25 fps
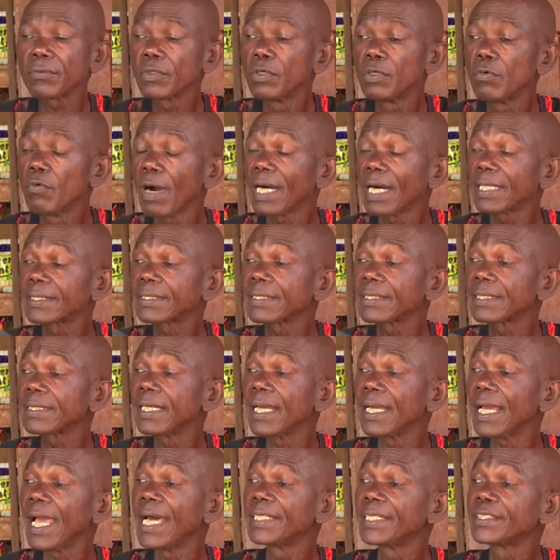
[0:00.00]
We want
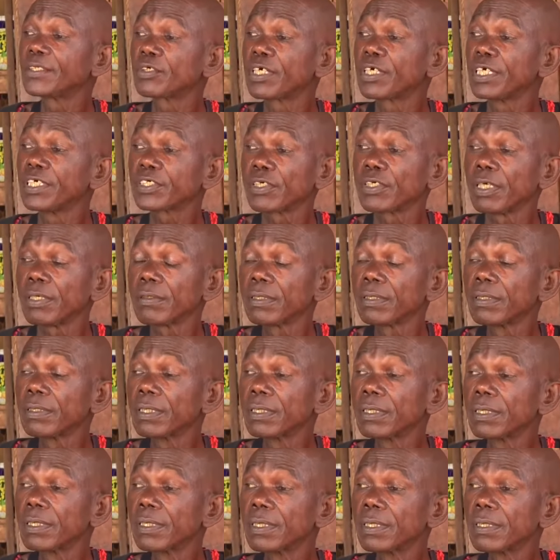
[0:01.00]
education,
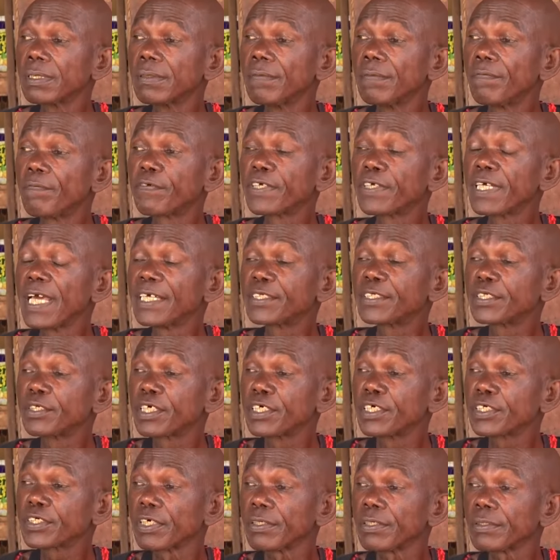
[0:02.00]
free
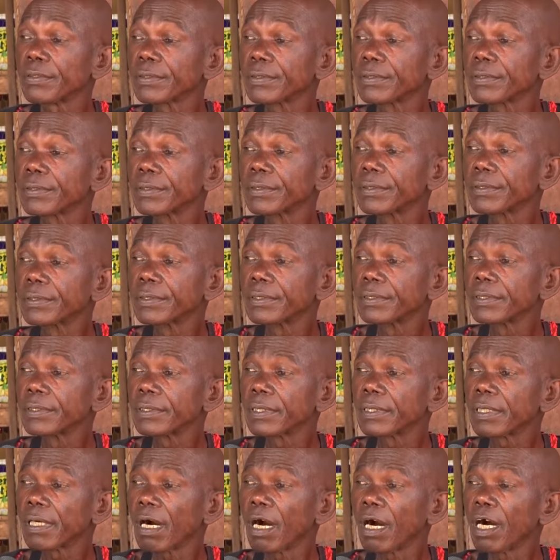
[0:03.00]
education,
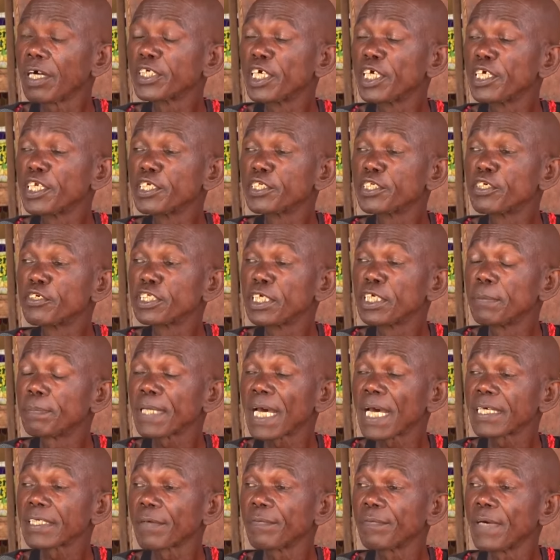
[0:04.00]
or they reduce the
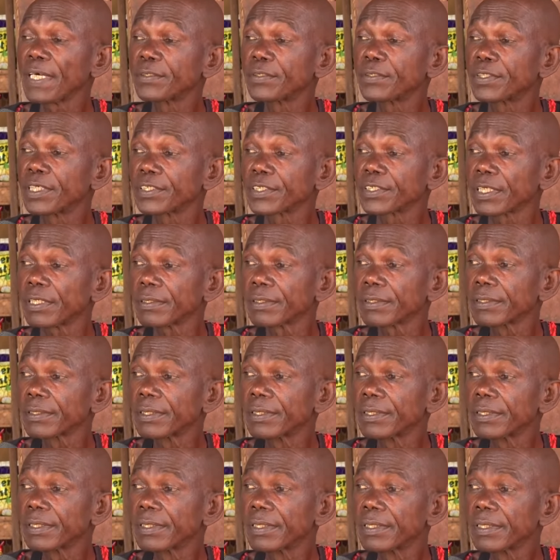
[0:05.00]
price of education.
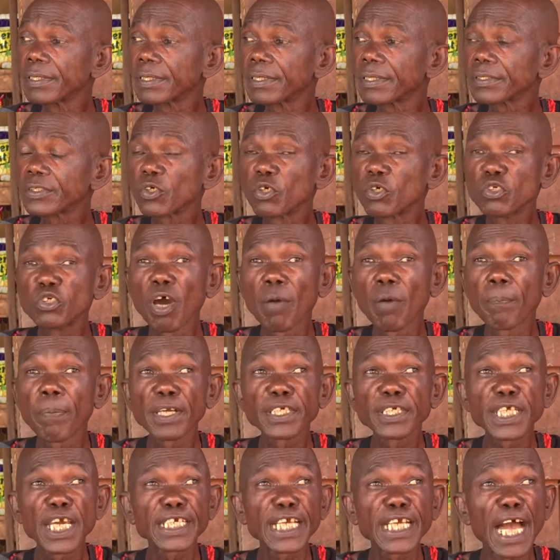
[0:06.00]
So
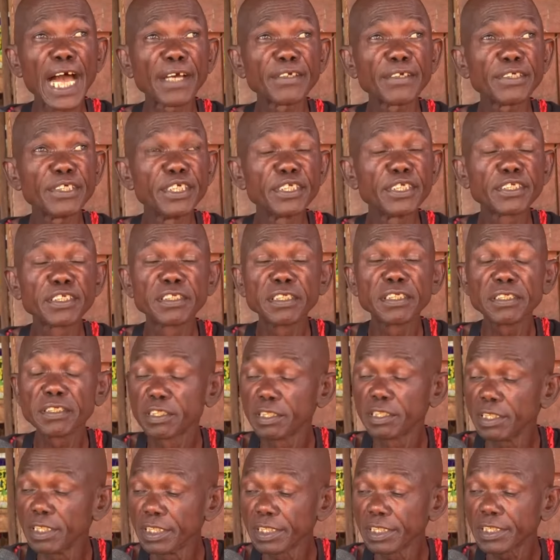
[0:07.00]
nobody can eat,
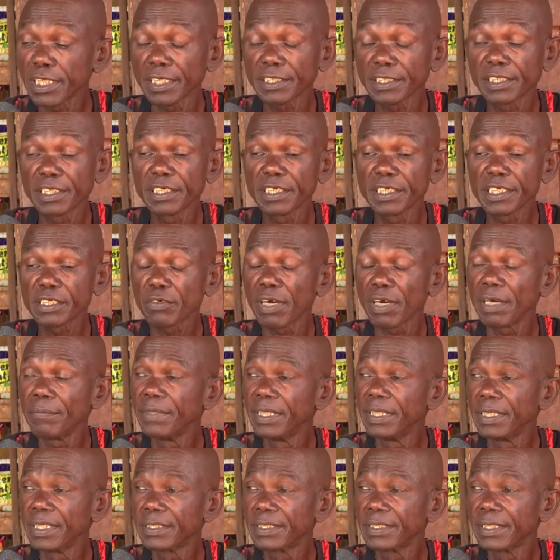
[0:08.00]
eat a three
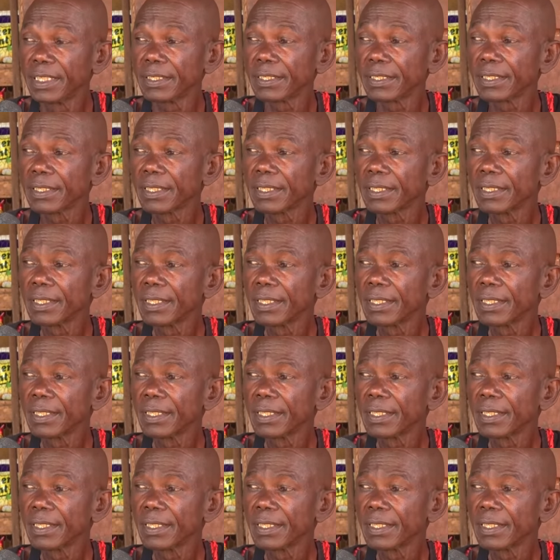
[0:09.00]
square meal a day.